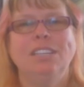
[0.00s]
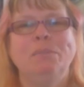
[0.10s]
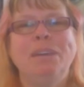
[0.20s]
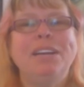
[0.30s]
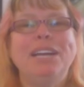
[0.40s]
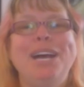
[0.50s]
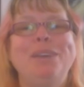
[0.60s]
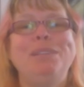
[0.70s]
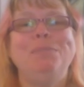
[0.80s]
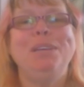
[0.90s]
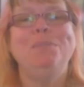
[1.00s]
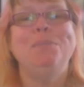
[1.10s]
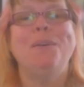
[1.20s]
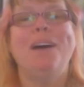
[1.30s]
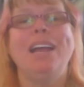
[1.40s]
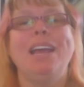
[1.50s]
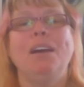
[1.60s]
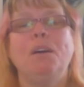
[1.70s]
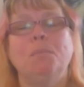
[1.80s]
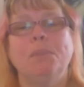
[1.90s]
no matter how many people I
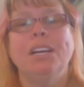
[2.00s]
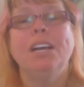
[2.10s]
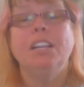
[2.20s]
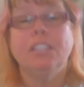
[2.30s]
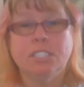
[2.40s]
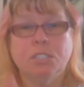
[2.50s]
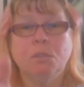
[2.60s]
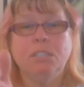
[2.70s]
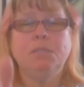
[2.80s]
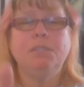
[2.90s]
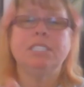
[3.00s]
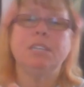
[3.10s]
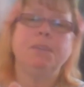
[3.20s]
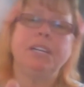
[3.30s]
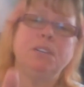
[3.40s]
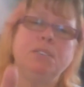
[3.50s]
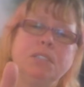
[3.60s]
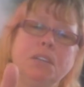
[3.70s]
help, there's going to be somebody who's